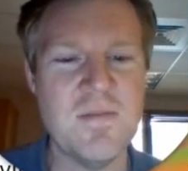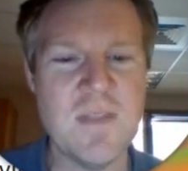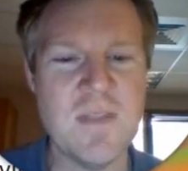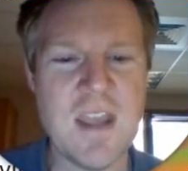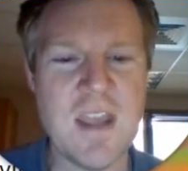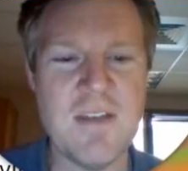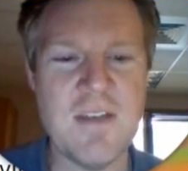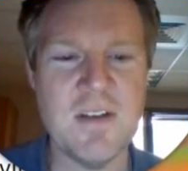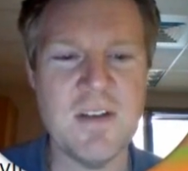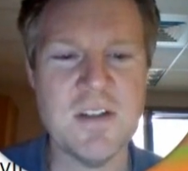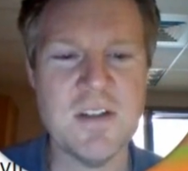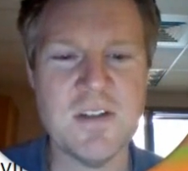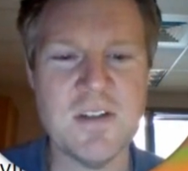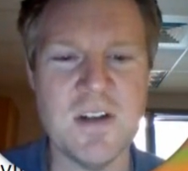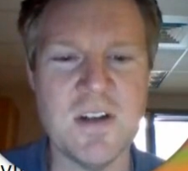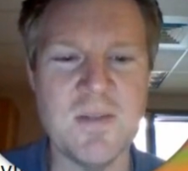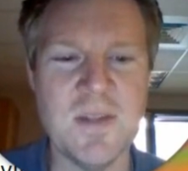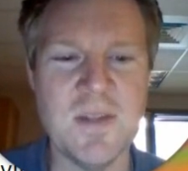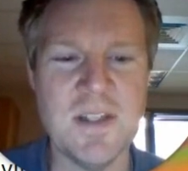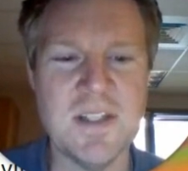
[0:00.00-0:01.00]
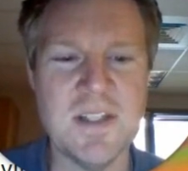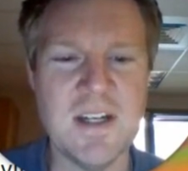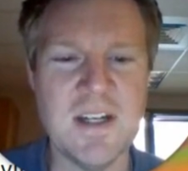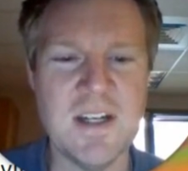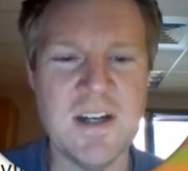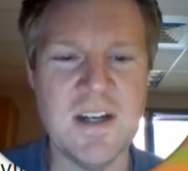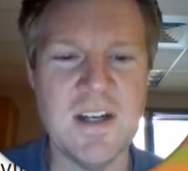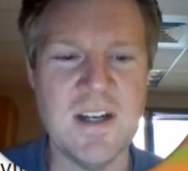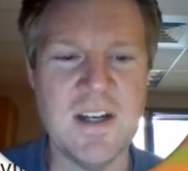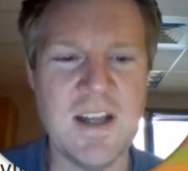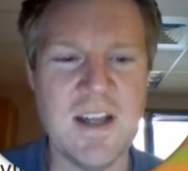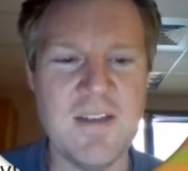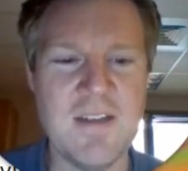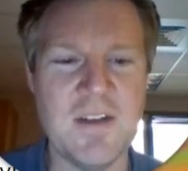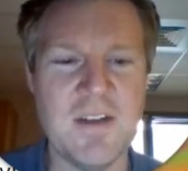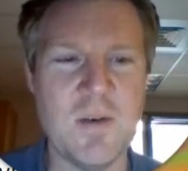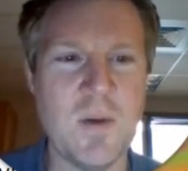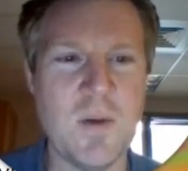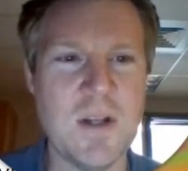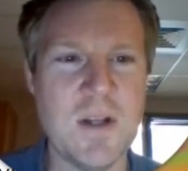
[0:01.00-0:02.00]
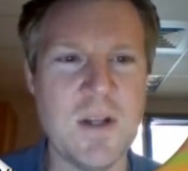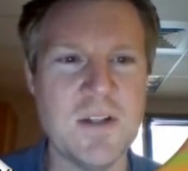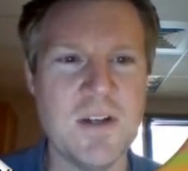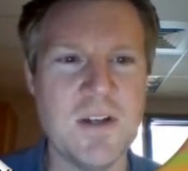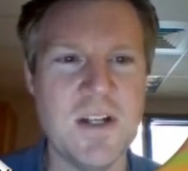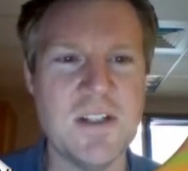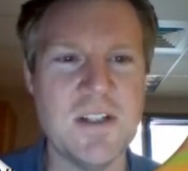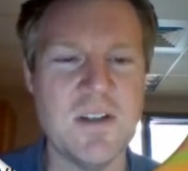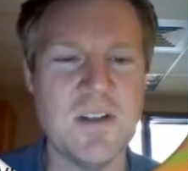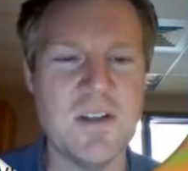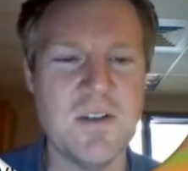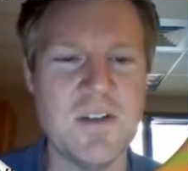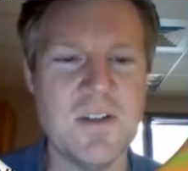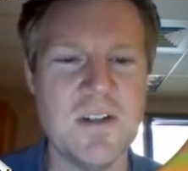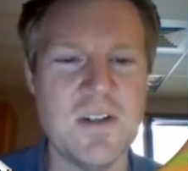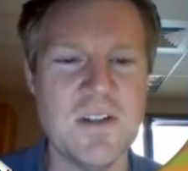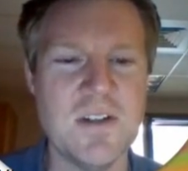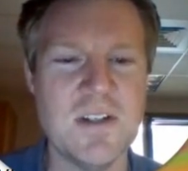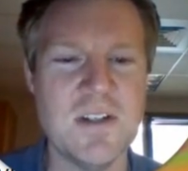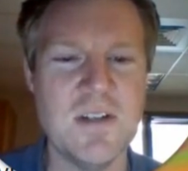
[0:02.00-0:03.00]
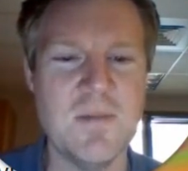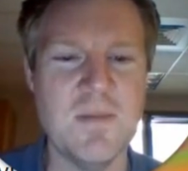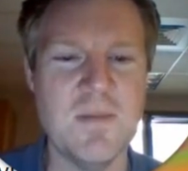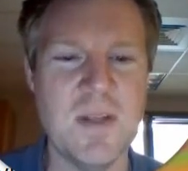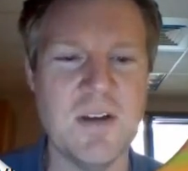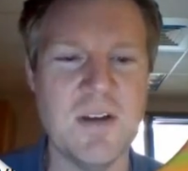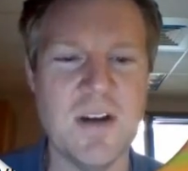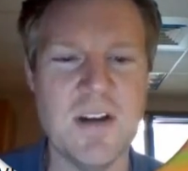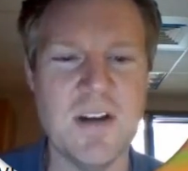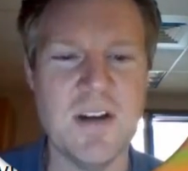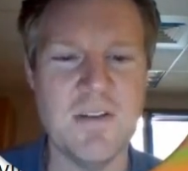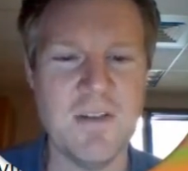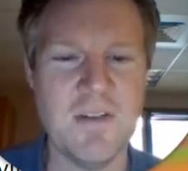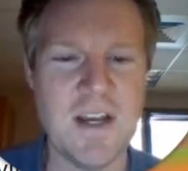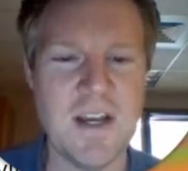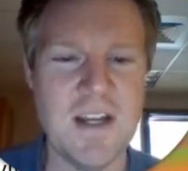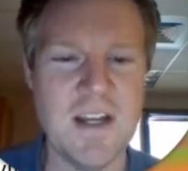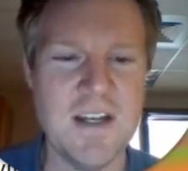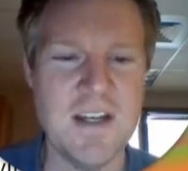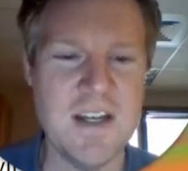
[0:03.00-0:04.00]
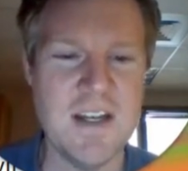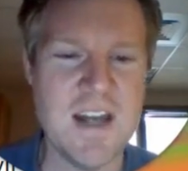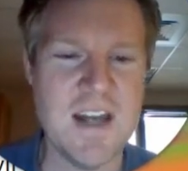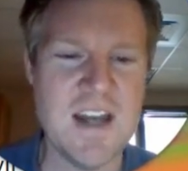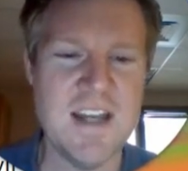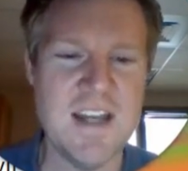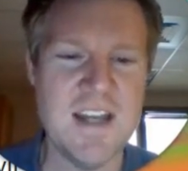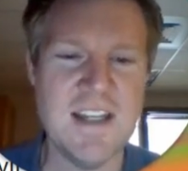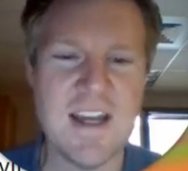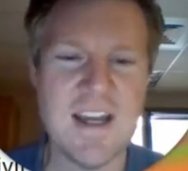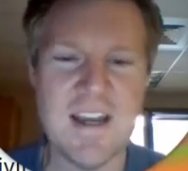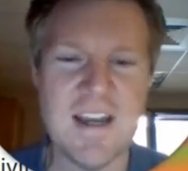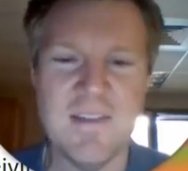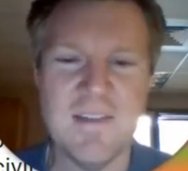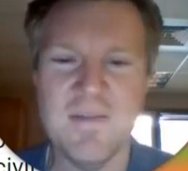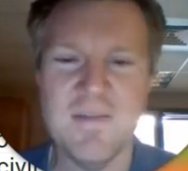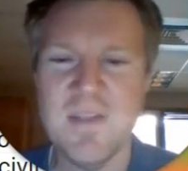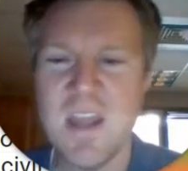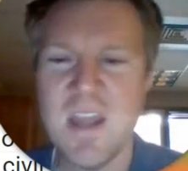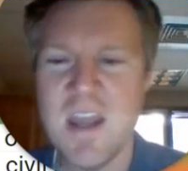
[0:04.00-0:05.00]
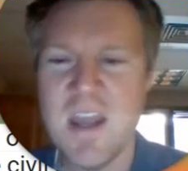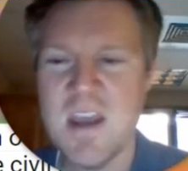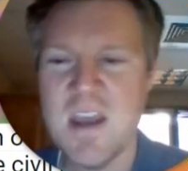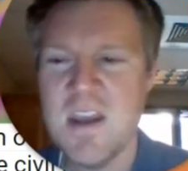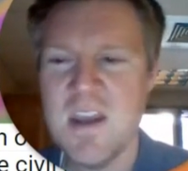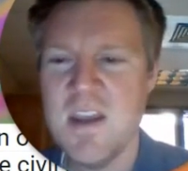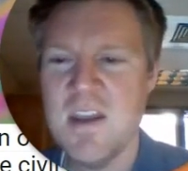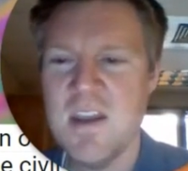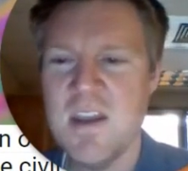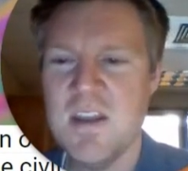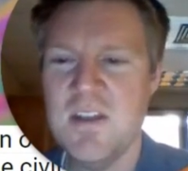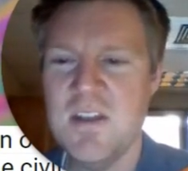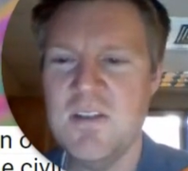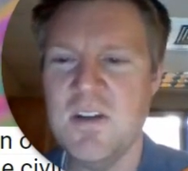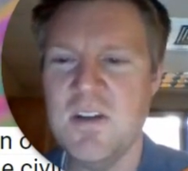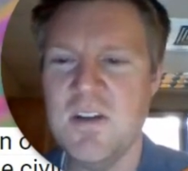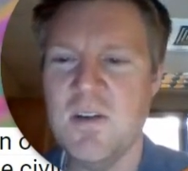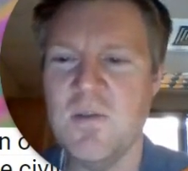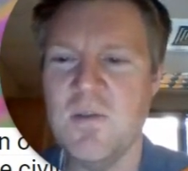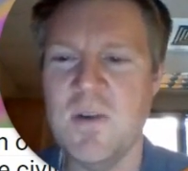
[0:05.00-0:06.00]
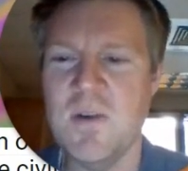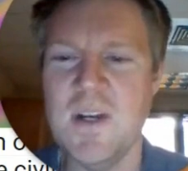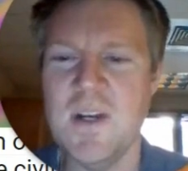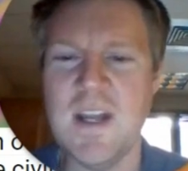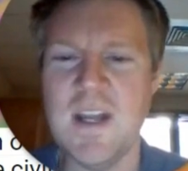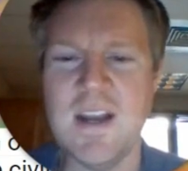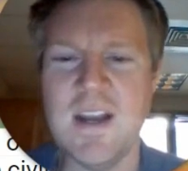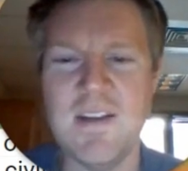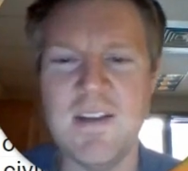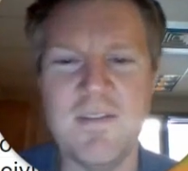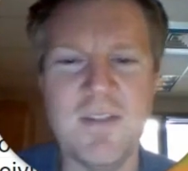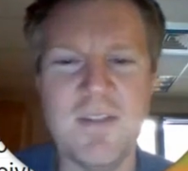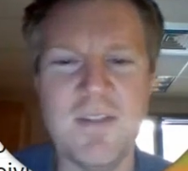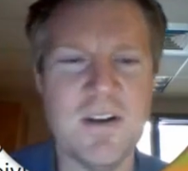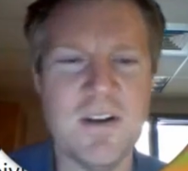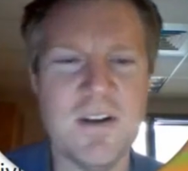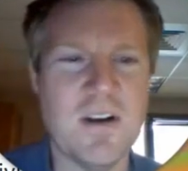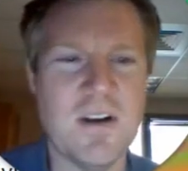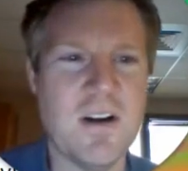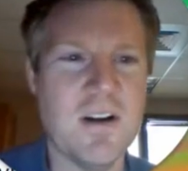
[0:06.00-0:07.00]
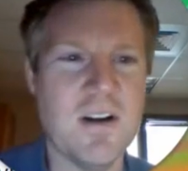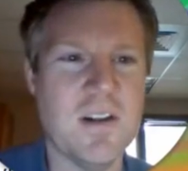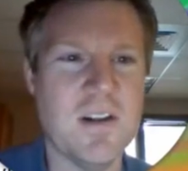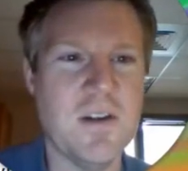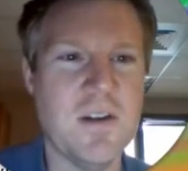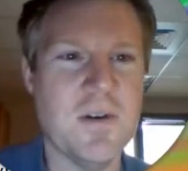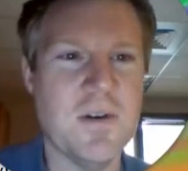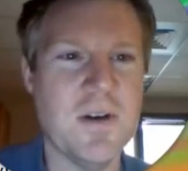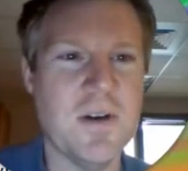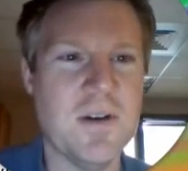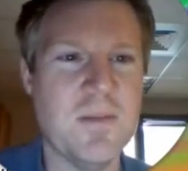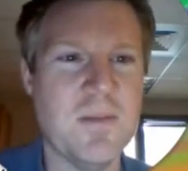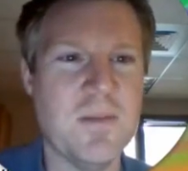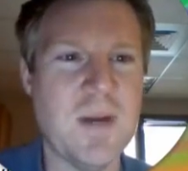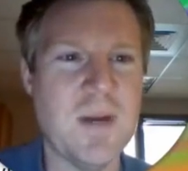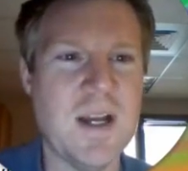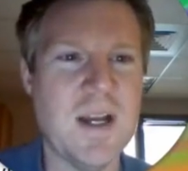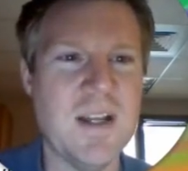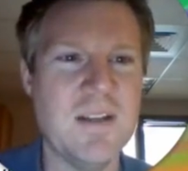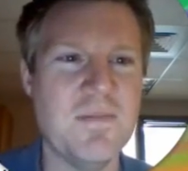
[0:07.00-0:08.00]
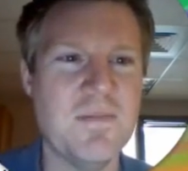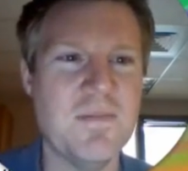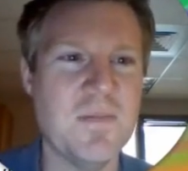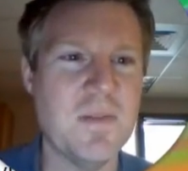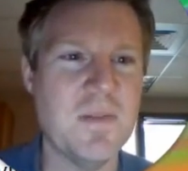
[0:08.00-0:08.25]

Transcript: having a strong military and having well-trained soldiers and being ready to fight at any time, you don't want to have their guard lowered by